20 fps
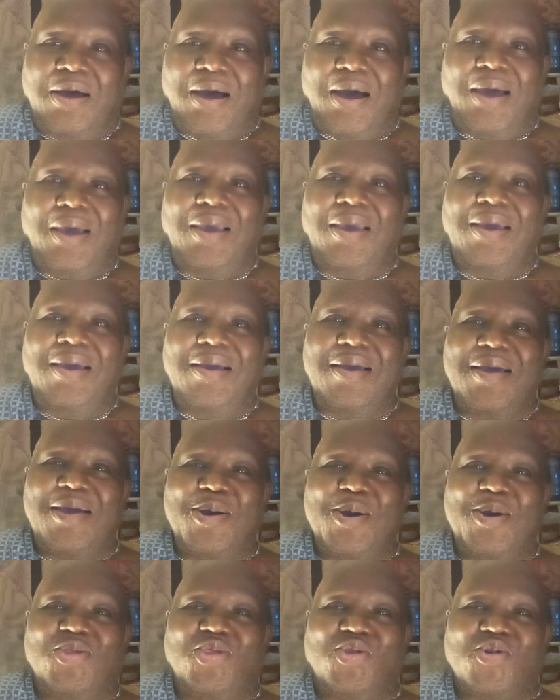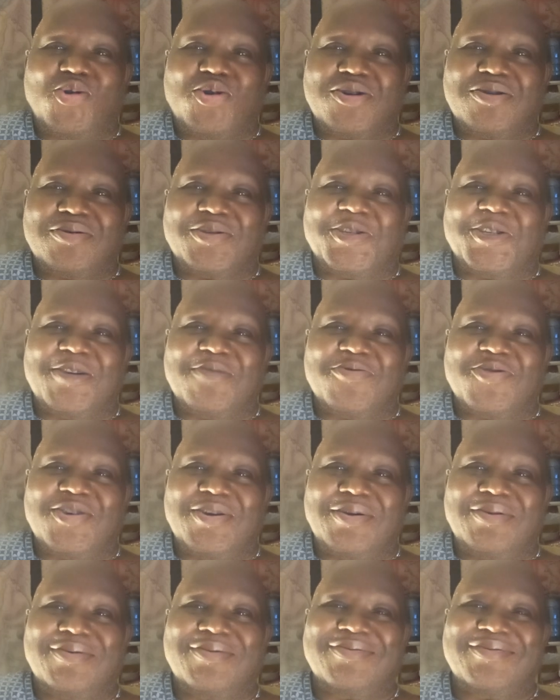I thought of
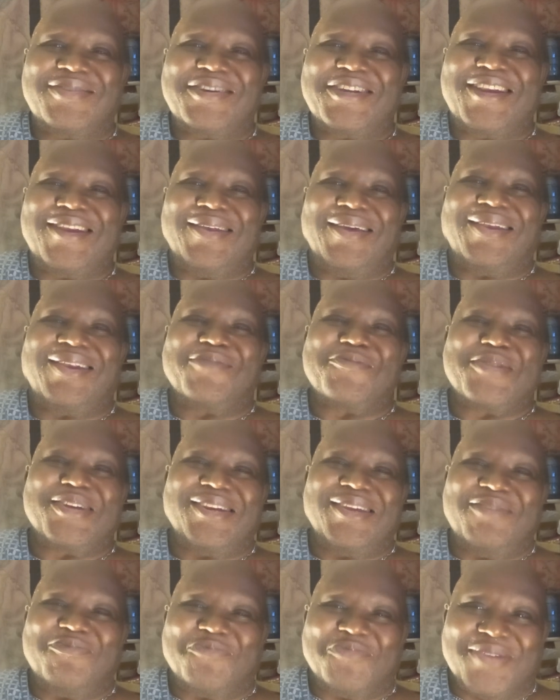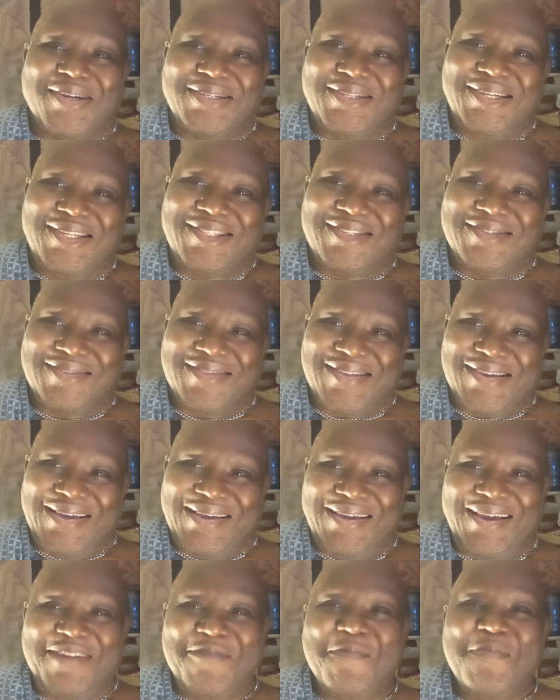something really, really funny
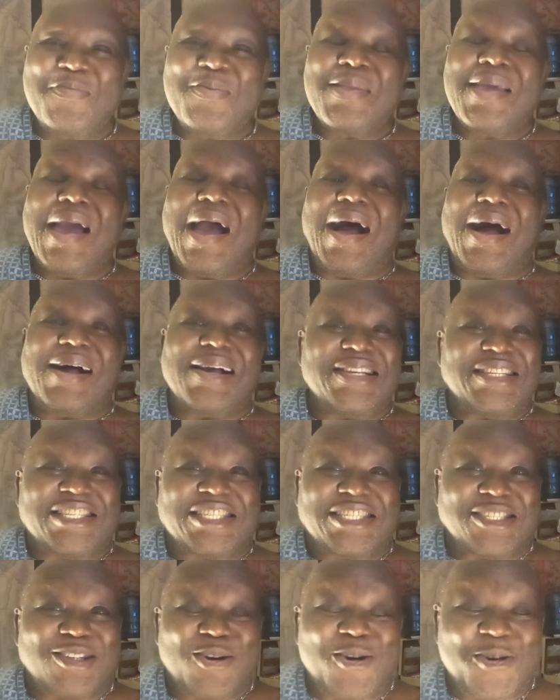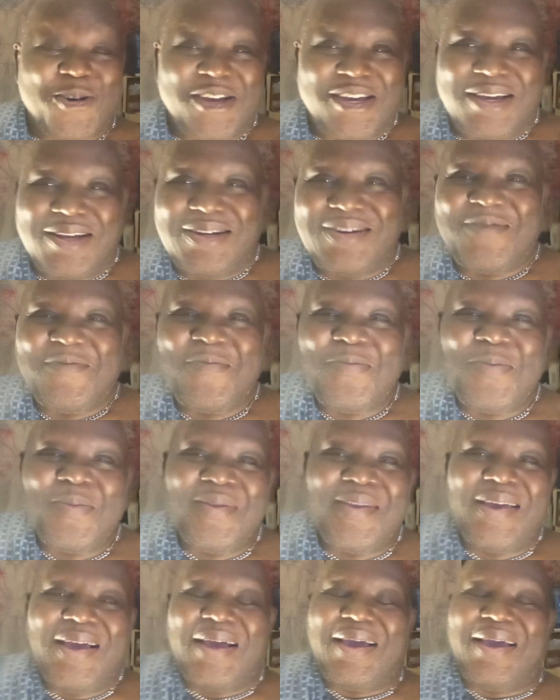today. I saw it,
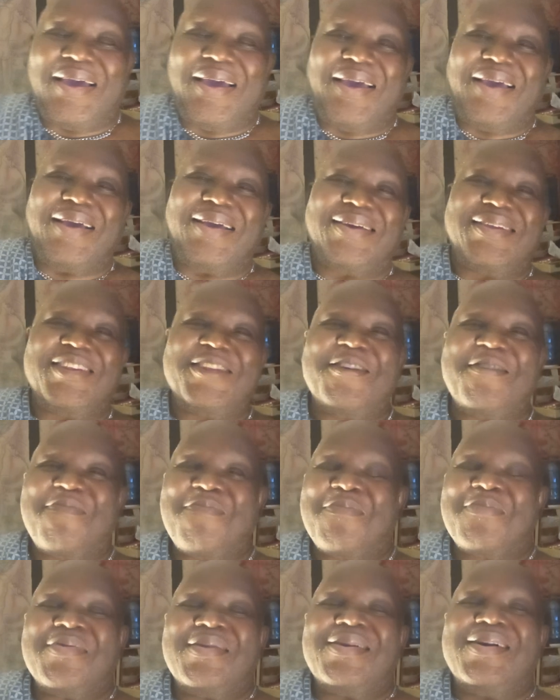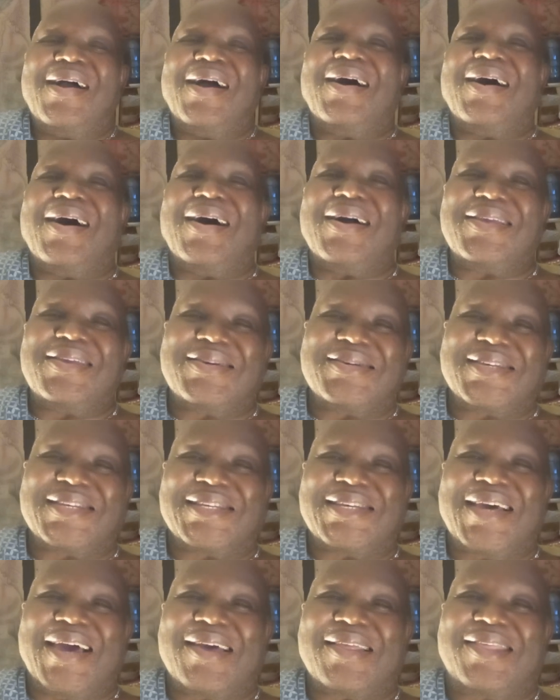and I
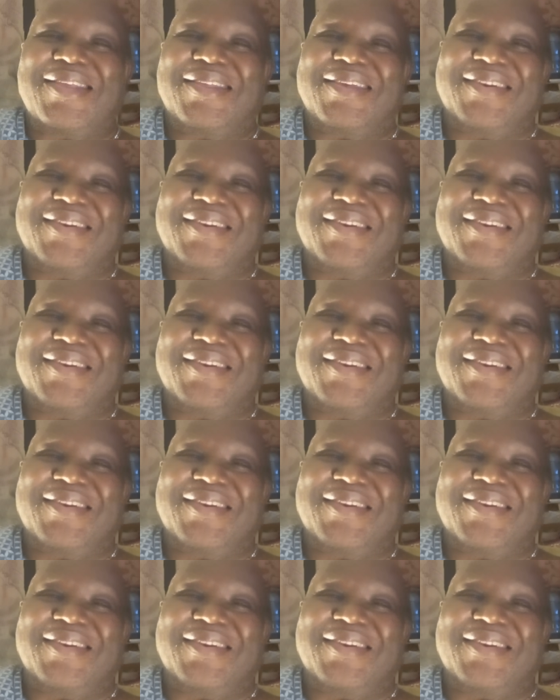just sat,